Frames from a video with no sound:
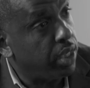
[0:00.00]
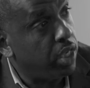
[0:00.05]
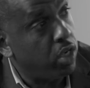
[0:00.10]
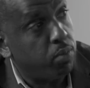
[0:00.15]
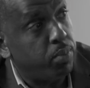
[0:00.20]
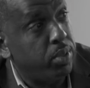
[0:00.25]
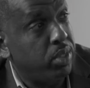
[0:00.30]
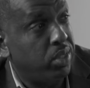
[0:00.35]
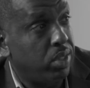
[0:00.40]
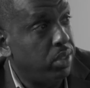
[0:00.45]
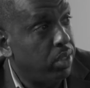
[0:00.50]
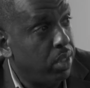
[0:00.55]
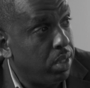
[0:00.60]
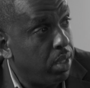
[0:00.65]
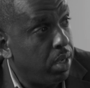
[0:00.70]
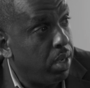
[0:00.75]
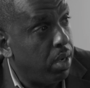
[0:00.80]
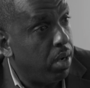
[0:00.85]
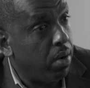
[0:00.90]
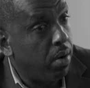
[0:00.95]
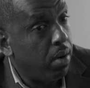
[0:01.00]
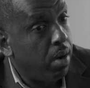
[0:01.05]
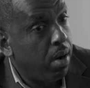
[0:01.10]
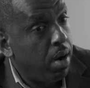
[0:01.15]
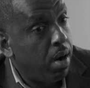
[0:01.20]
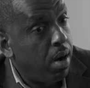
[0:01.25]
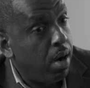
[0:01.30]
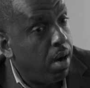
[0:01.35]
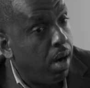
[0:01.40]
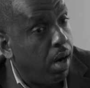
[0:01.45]
senior position there,
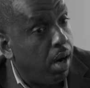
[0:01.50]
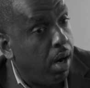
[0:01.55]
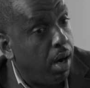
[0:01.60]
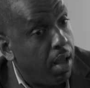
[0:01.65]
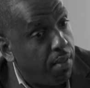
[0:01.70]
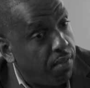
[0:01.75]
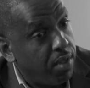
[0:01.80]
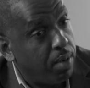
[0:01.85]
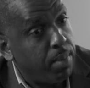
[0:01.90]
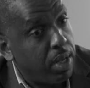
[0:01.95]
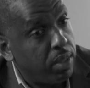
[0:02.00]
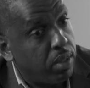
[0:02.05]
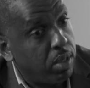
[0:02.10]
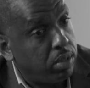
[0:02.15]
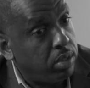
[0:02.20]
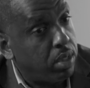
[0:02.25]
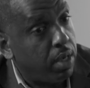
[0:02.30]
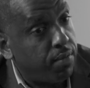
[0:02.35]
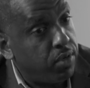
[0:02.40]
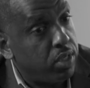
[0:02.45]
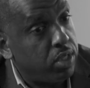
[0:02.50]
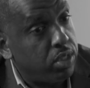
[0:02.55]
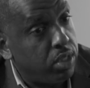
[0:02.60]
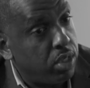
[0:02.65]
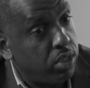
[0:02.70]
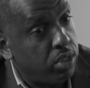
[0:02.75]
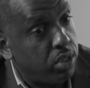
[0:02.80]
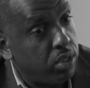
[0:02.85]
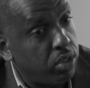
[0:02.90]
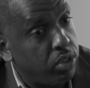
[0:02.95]
and then made the tough
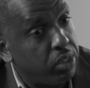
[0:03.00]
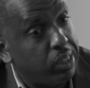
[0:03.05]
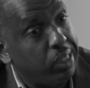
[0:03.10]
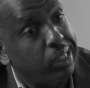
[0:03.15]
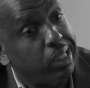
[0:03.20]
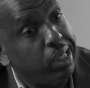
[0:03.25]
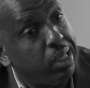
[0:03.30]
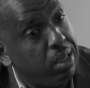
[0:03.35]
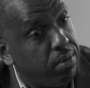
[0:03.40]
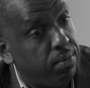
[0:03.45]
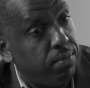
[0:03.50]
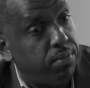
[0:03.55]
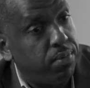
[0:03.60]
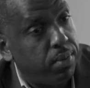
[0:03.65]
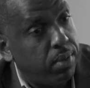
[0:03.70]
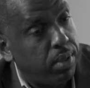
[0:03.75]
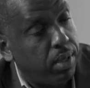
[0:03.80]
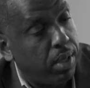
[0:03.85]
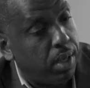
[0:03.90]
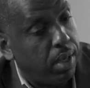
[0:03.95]
decision to leave